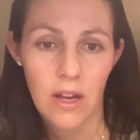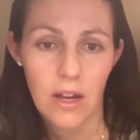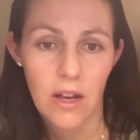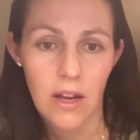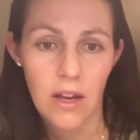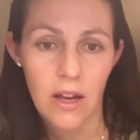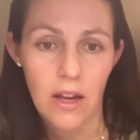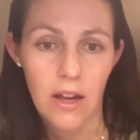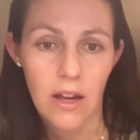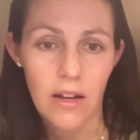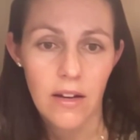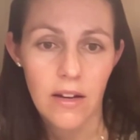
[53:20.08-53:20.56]

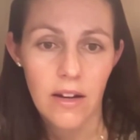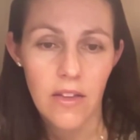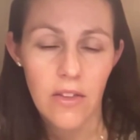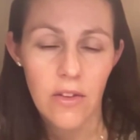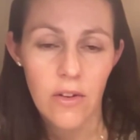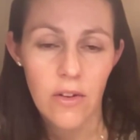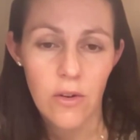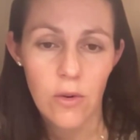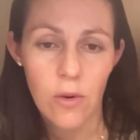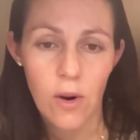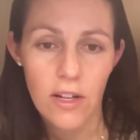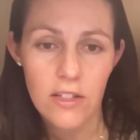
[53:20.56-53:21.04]

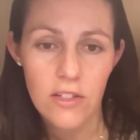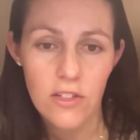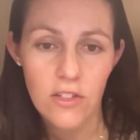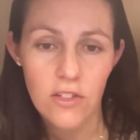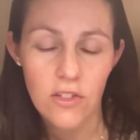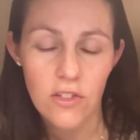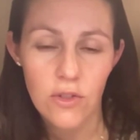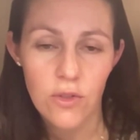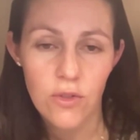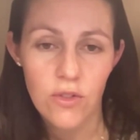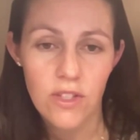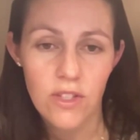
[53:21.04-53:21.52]
Another question.
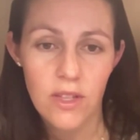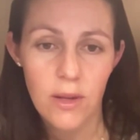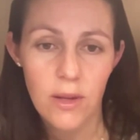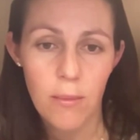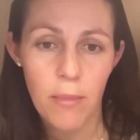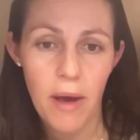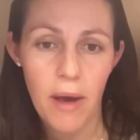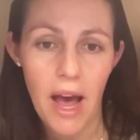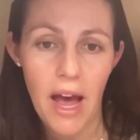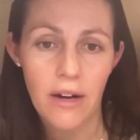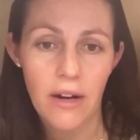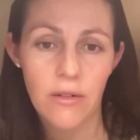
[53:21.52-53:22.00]
Do you see the
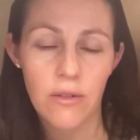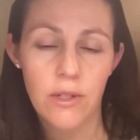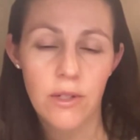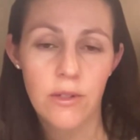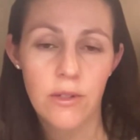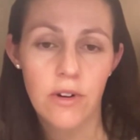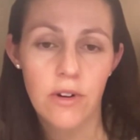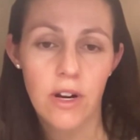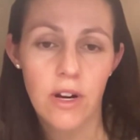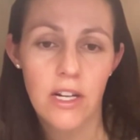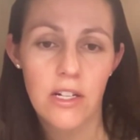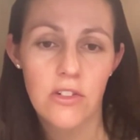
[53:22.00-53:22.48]
battery
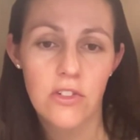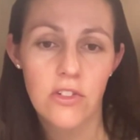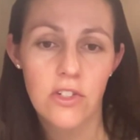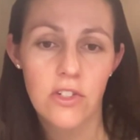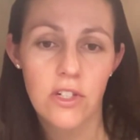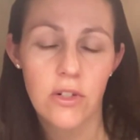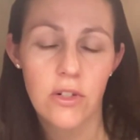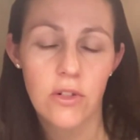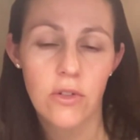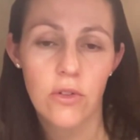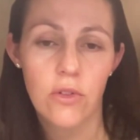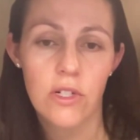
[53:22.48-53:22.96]
range
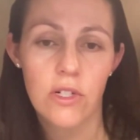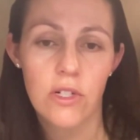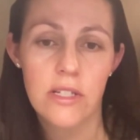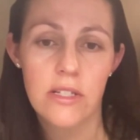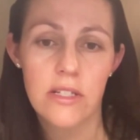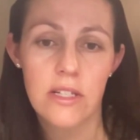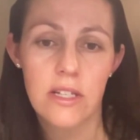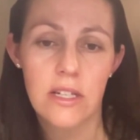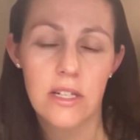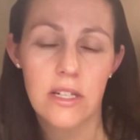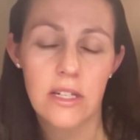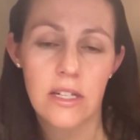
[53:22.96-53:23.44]

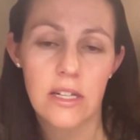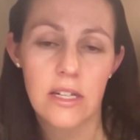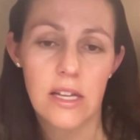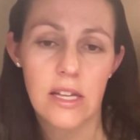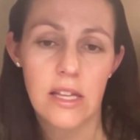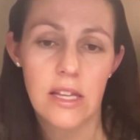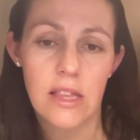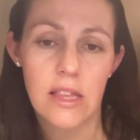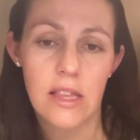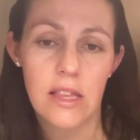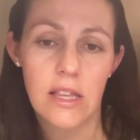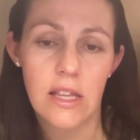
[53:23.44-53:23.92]
increasing
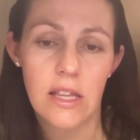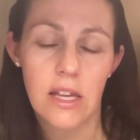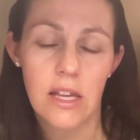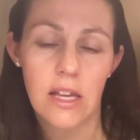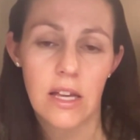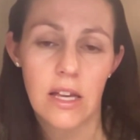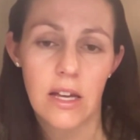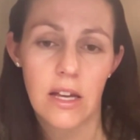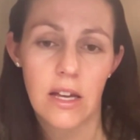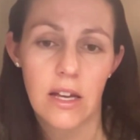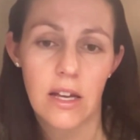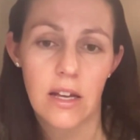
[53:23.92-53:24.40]
in
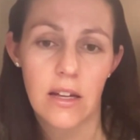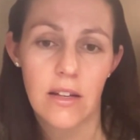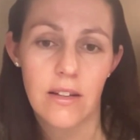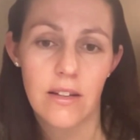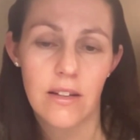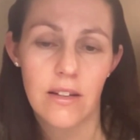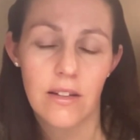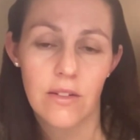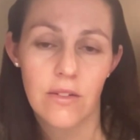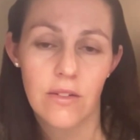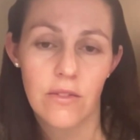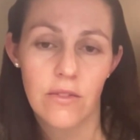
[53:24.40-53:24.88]
the
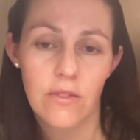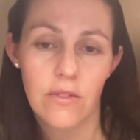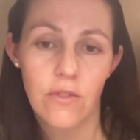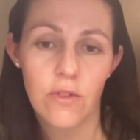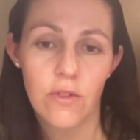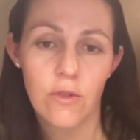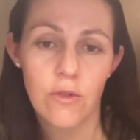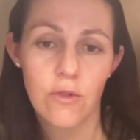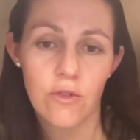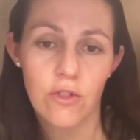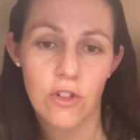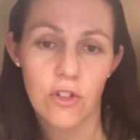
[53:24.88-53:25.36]

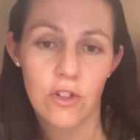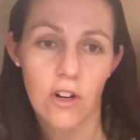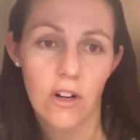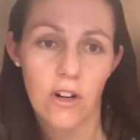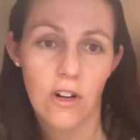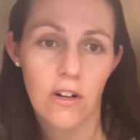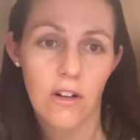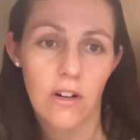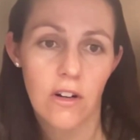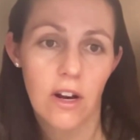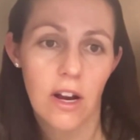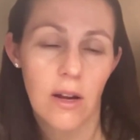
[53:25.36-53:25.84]

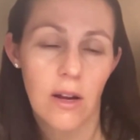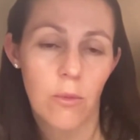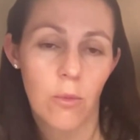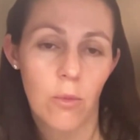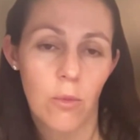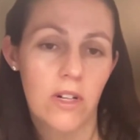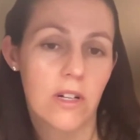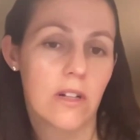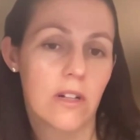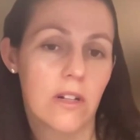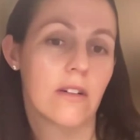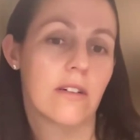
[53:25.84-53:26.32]
future? And
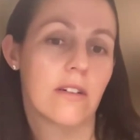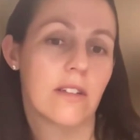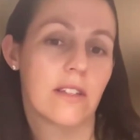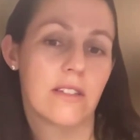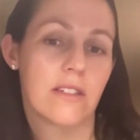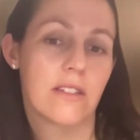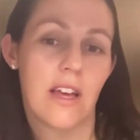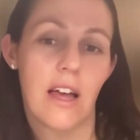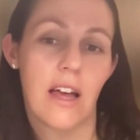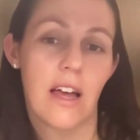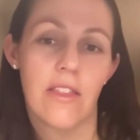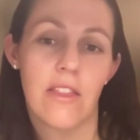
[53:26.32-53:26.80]
what is
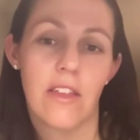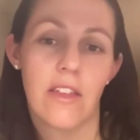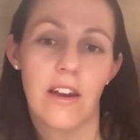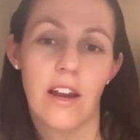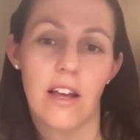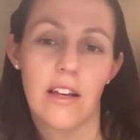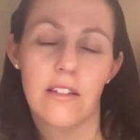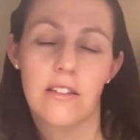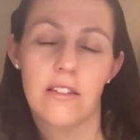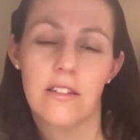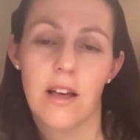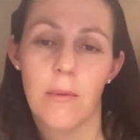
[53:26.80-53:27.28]
that in the
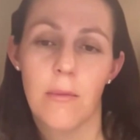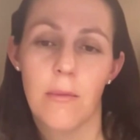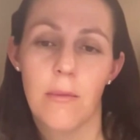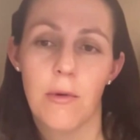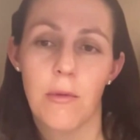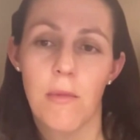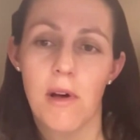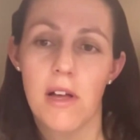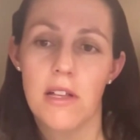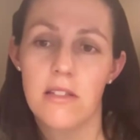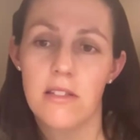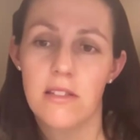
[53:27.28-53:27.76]
next couple
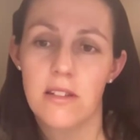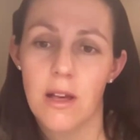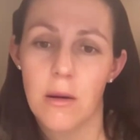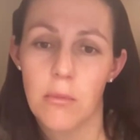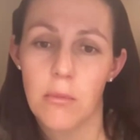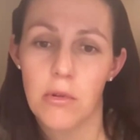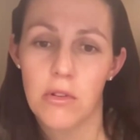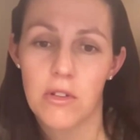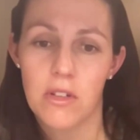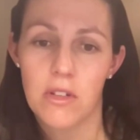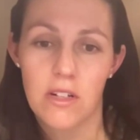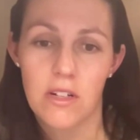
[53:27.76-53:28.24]
months,
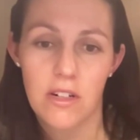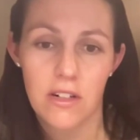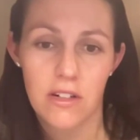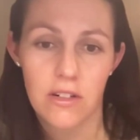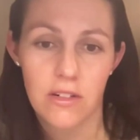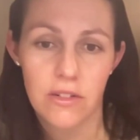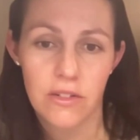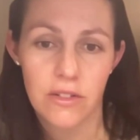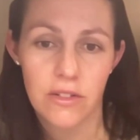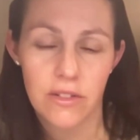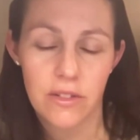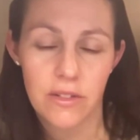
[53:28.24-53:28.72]
couple
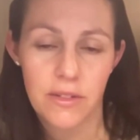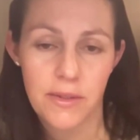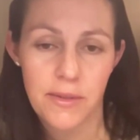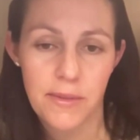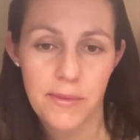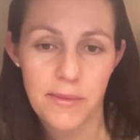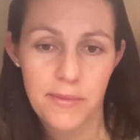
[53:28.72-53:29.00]
years?